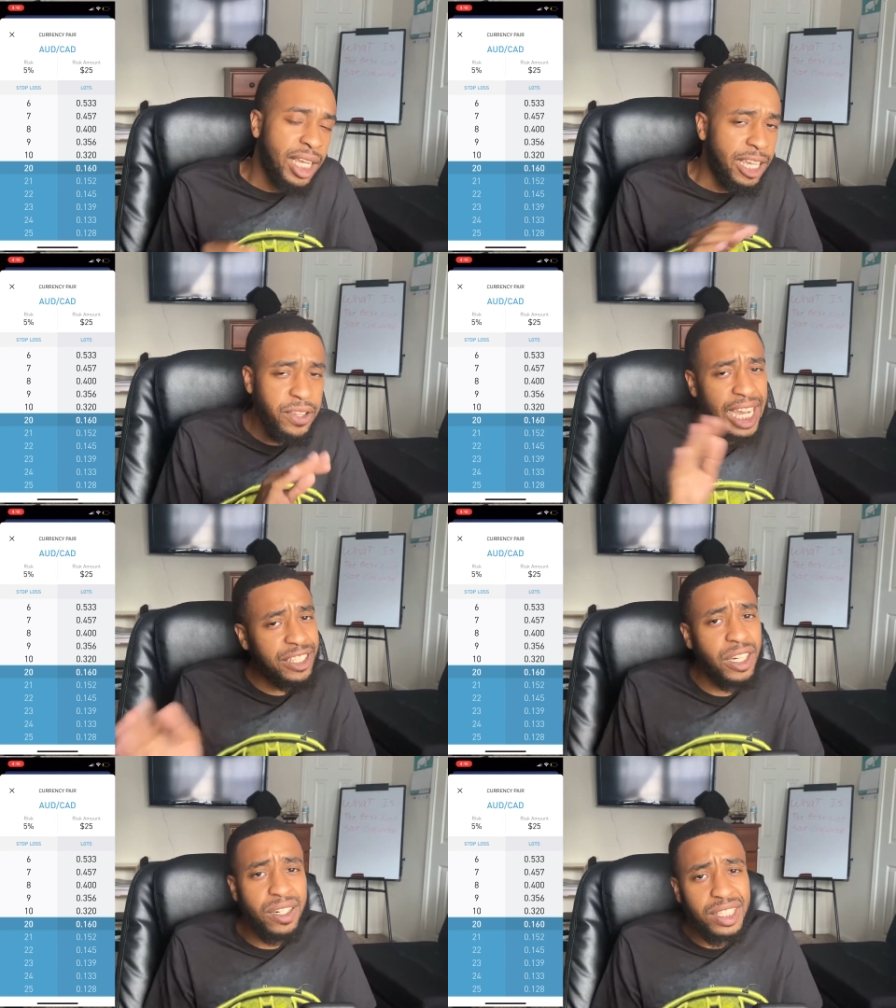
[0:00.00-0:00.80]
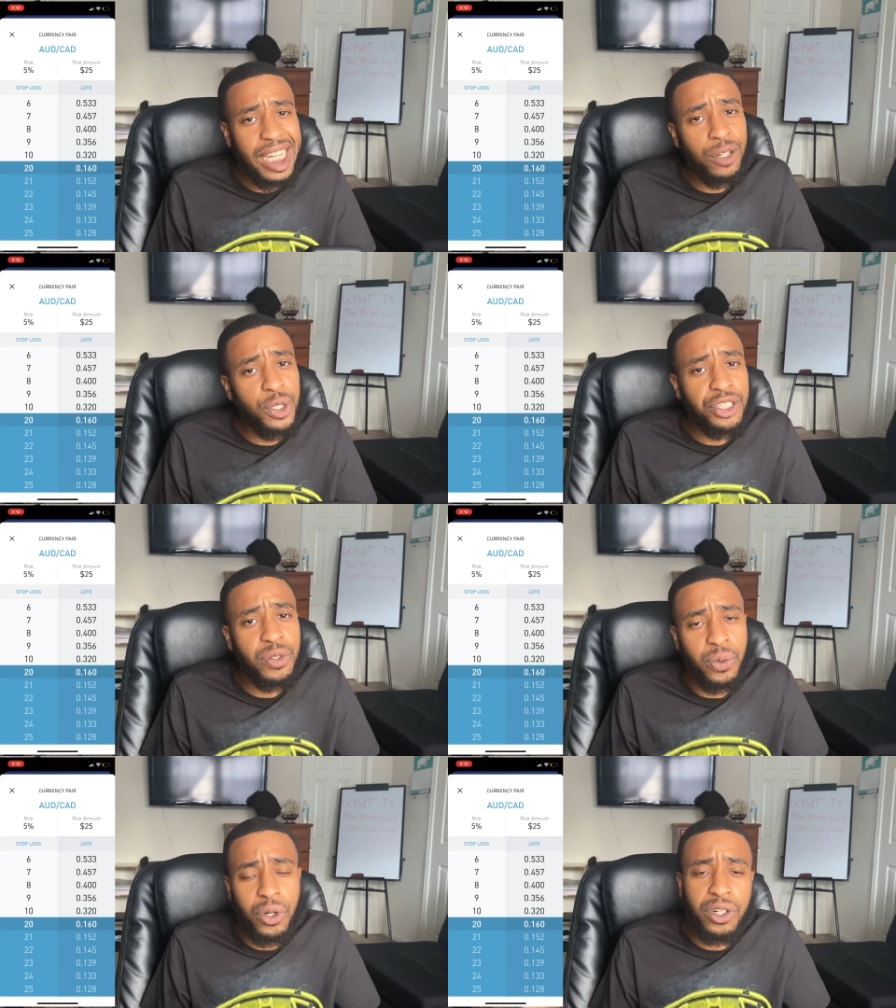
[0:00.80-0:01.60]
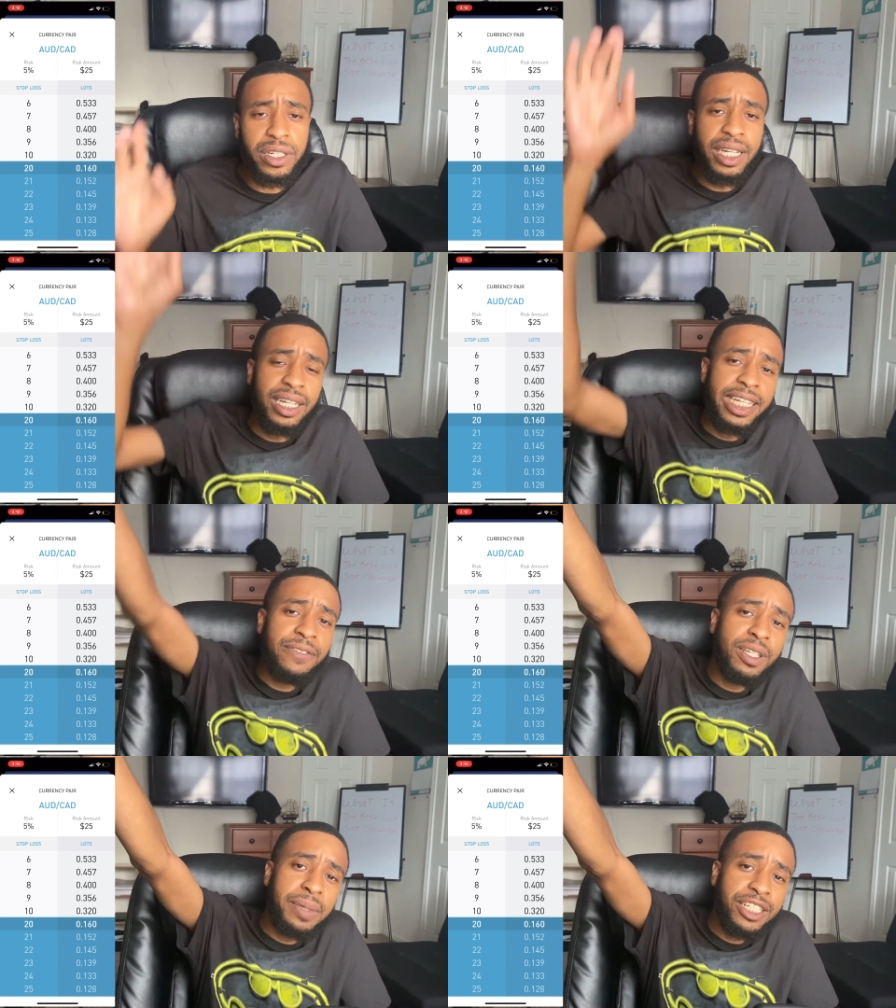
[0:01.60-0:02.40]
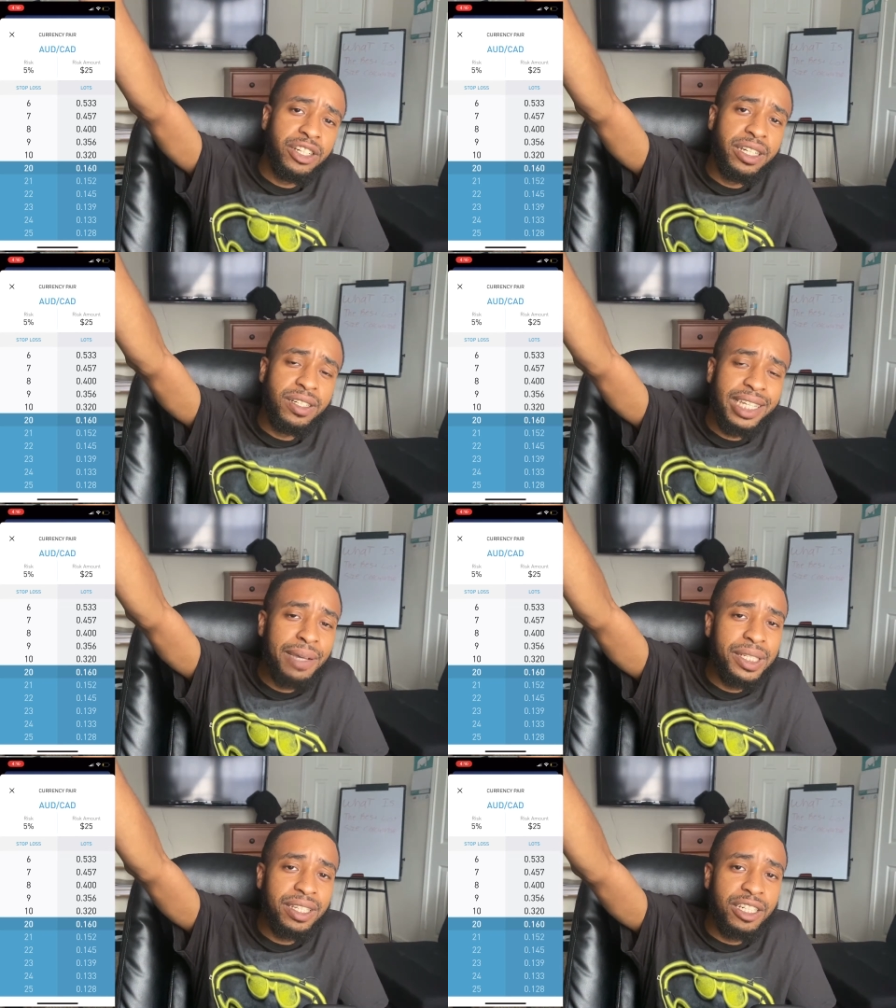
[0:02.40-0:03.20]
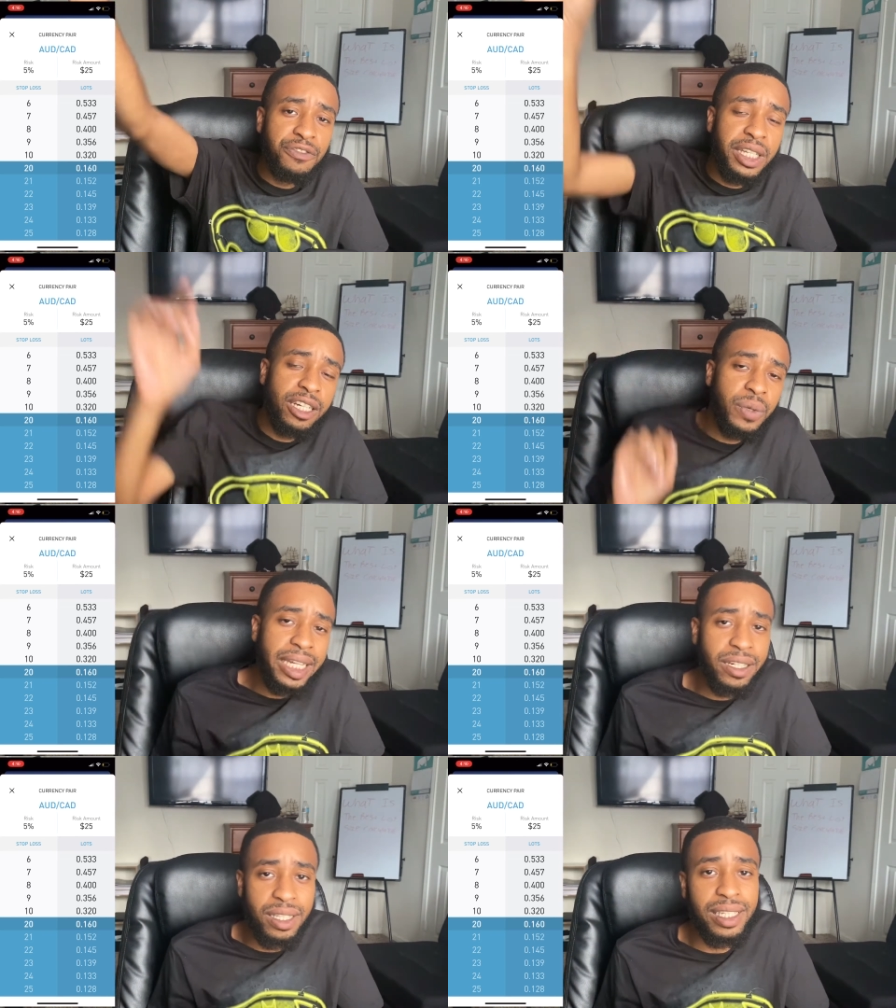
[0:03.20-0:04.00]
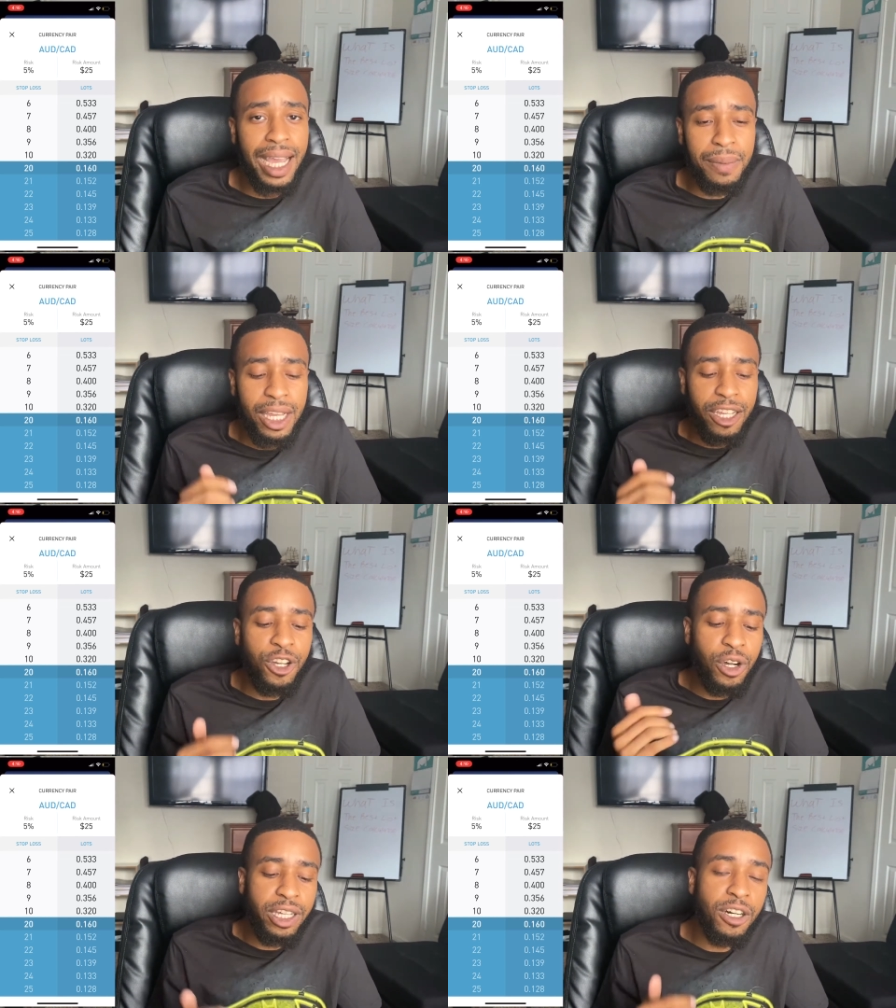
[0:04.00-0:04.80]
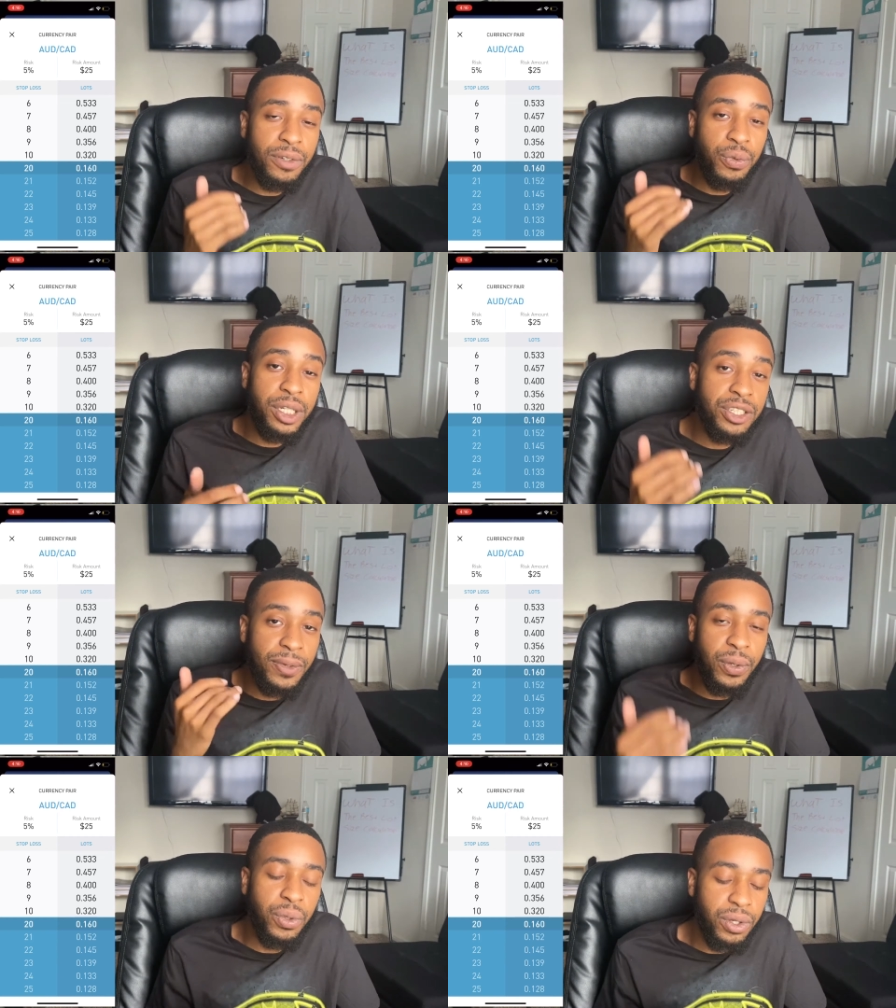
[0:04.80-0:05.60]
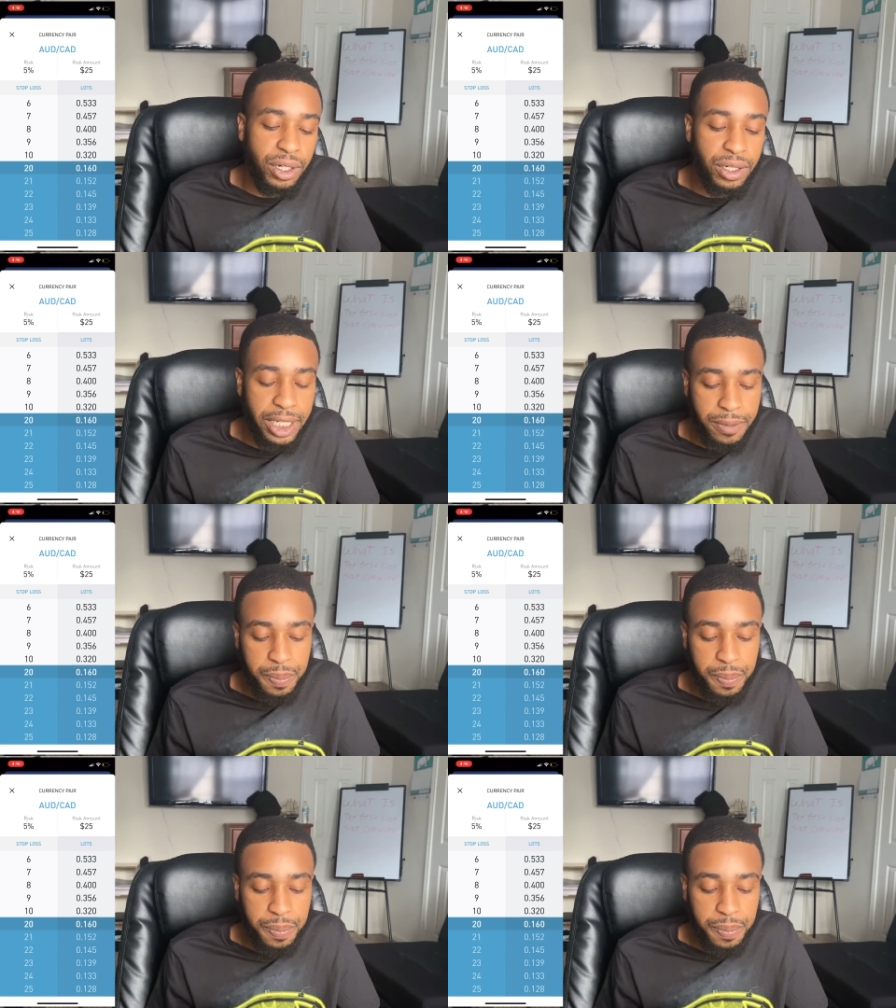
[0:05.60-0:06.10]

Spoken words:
If you guys don't understand risk to reward, definitely make sure you go tap into this video right here at the top, going over risk to reward, okay?